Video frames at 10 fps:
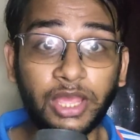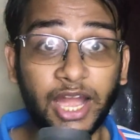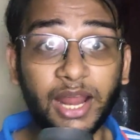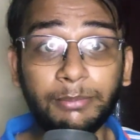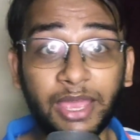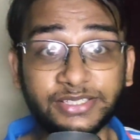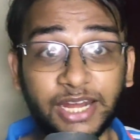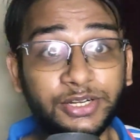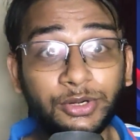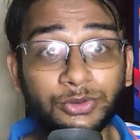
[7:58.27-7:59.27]
and I'm
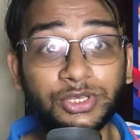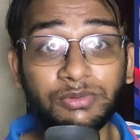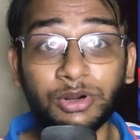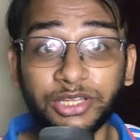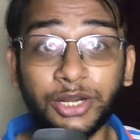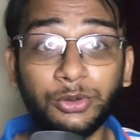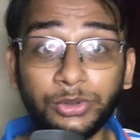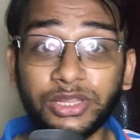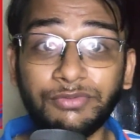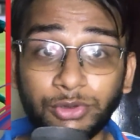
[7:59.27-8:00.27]
excited to see what they
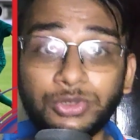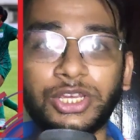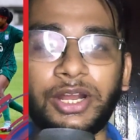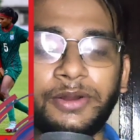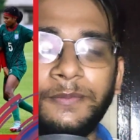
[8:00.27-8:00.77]
do in the future.